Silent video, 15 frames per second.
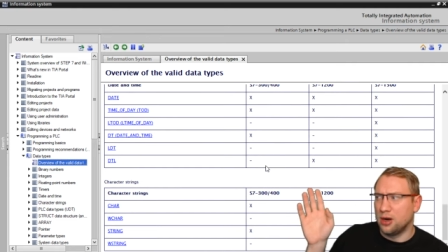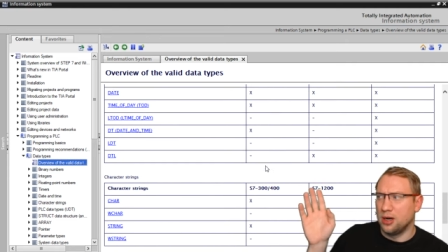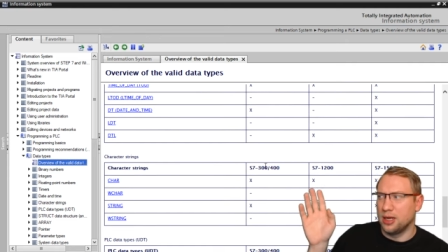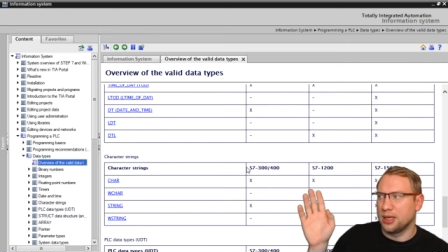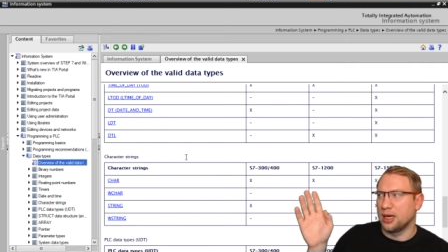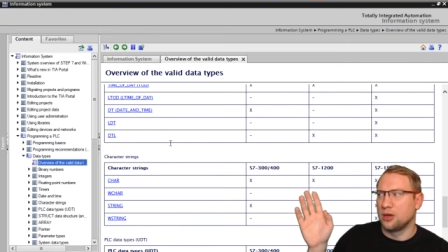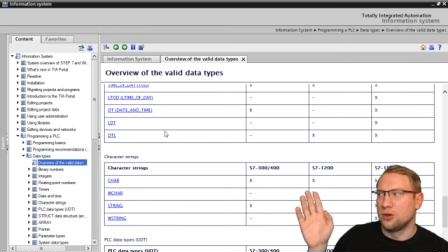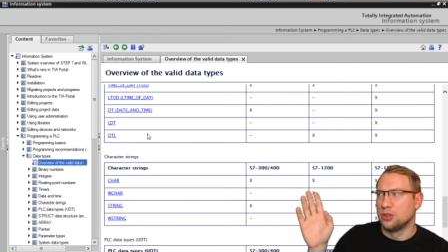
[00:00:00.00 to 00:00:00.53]
Like
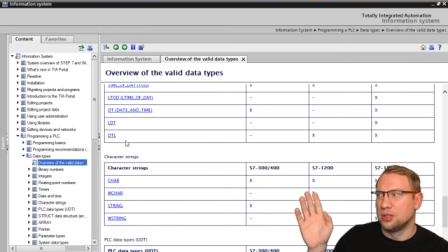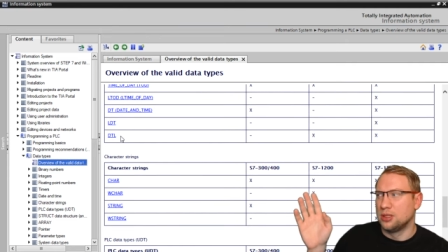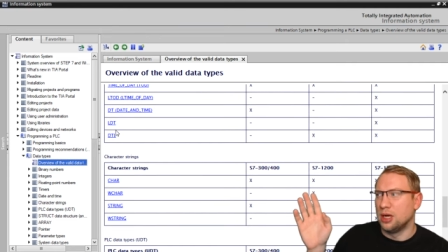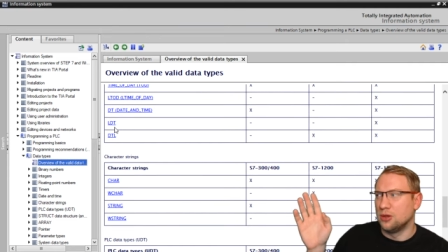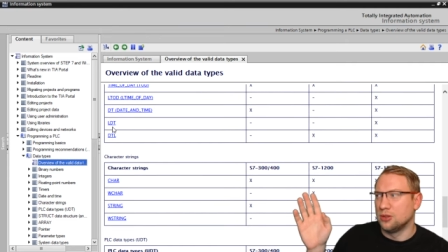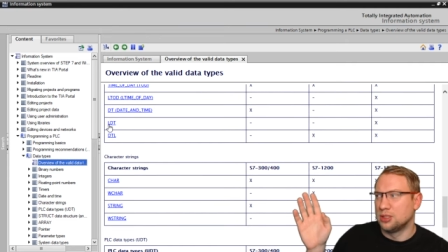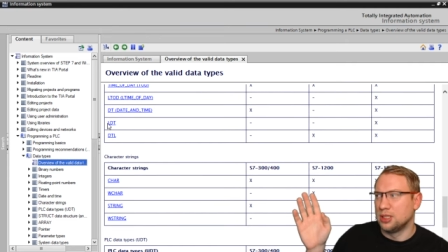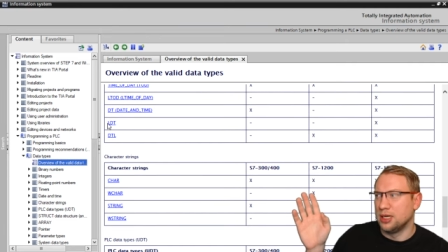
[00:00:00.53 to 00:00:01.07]
I could now
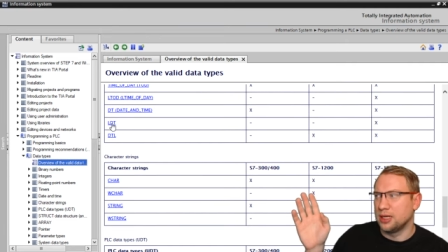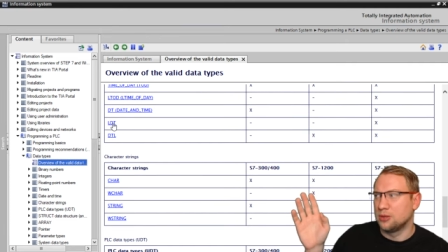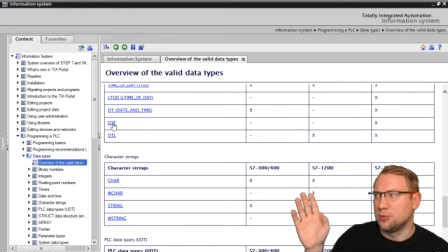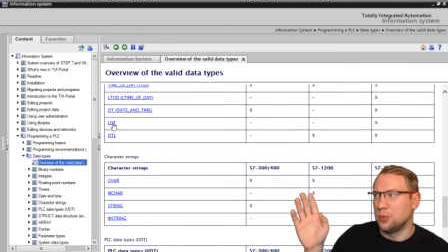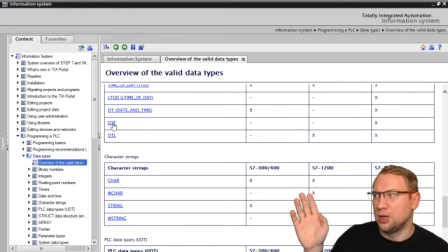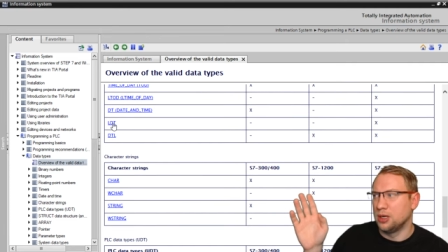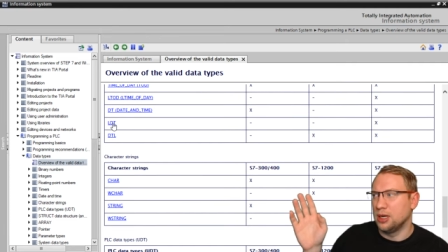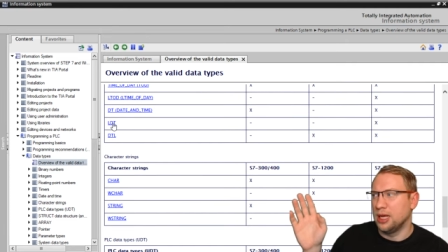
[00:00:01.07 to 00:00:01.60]
select
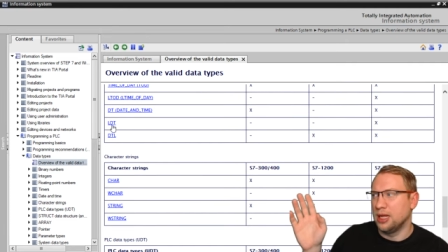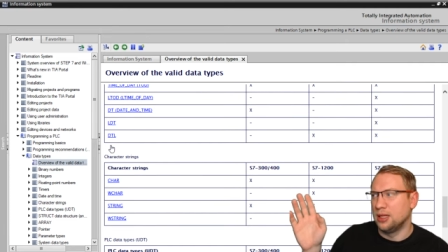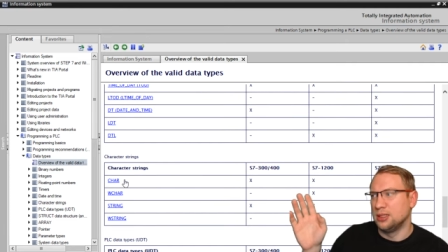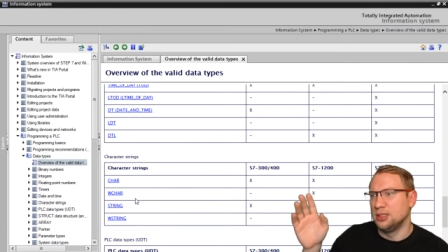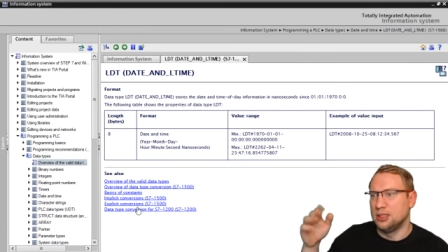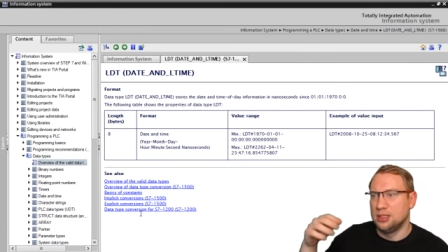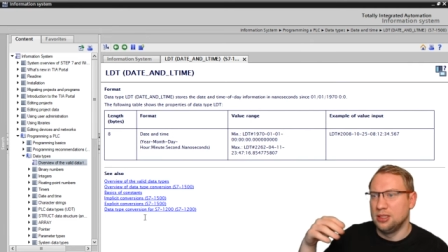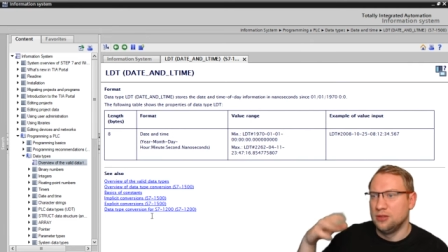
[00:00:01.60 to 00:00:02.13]
one L D
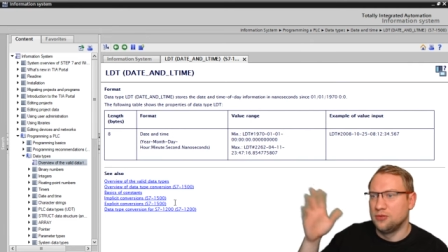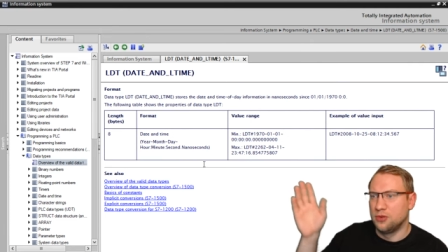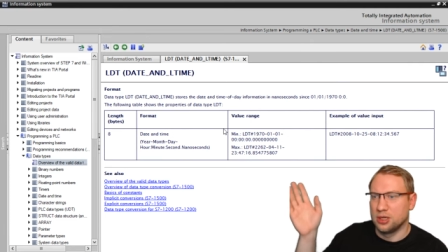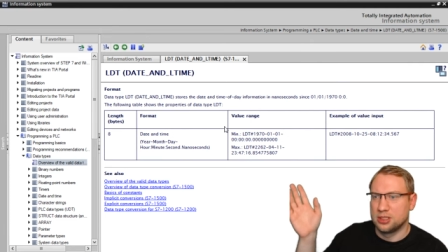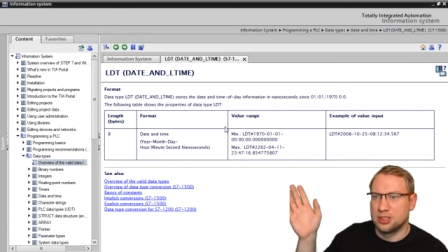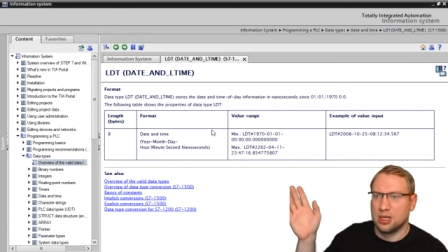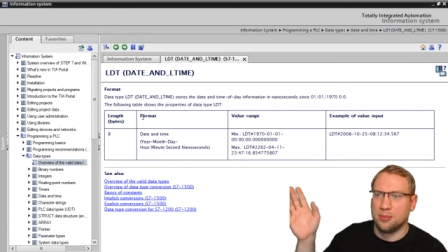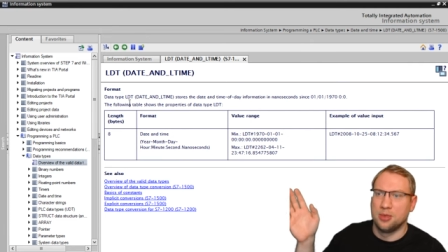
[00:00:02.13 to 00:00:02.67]
T, for
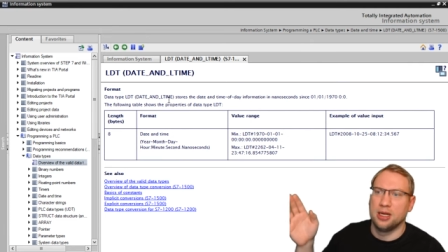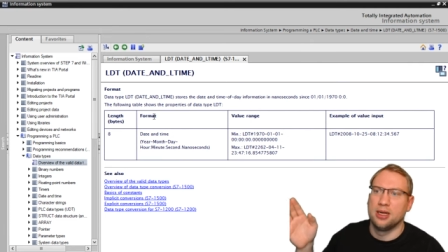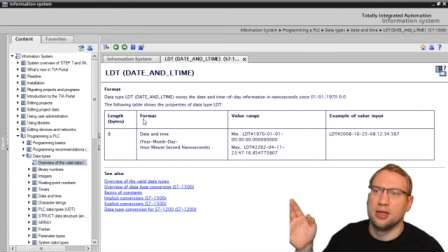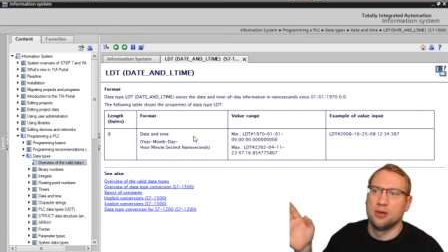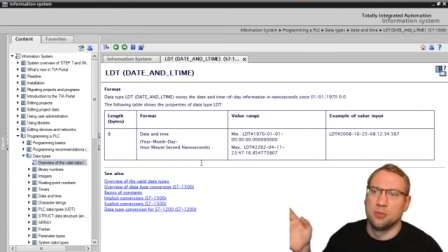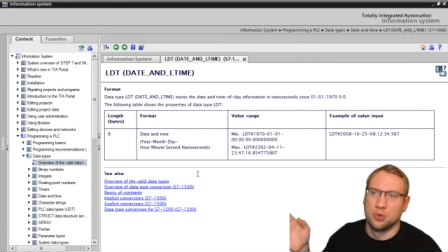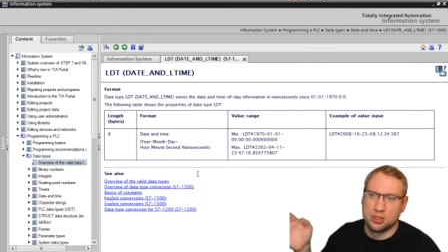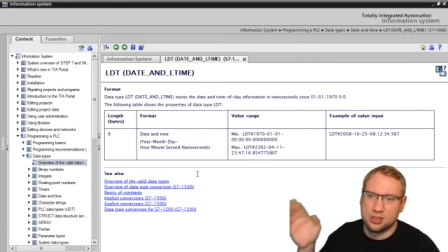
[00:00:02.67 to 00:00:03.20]
example, and it
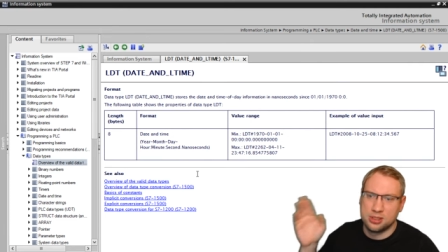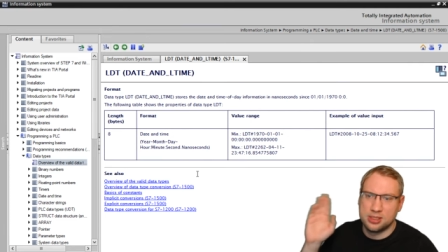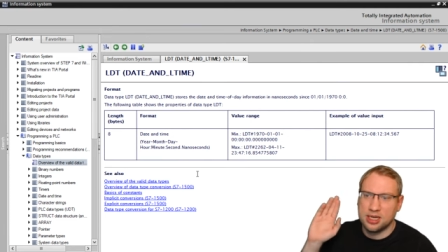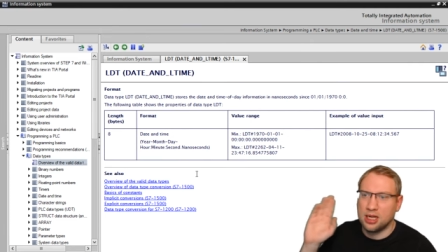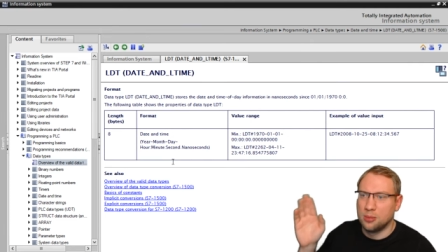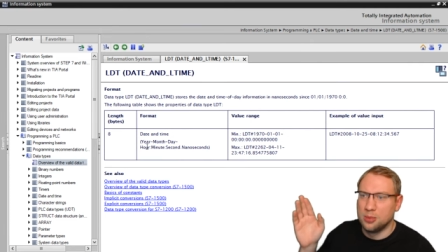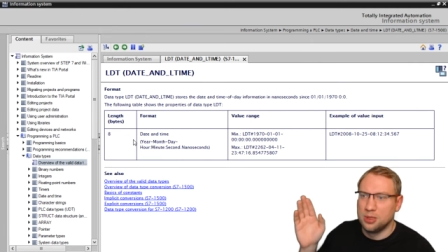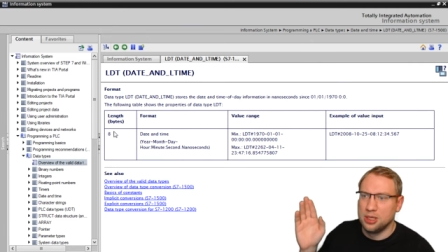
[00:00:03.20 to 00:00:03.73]
would
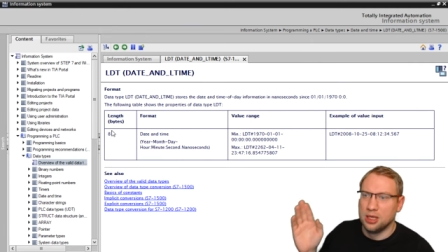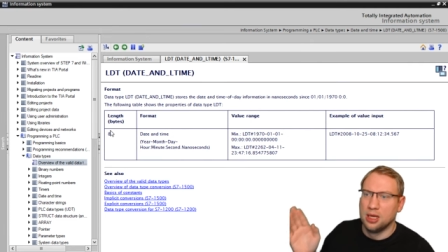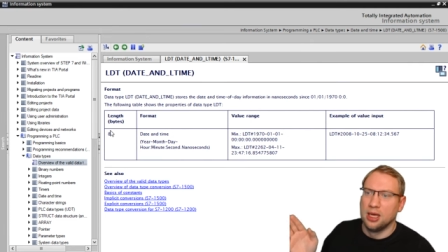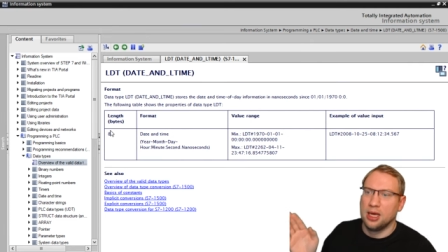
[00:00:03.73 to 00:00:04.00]
tell me,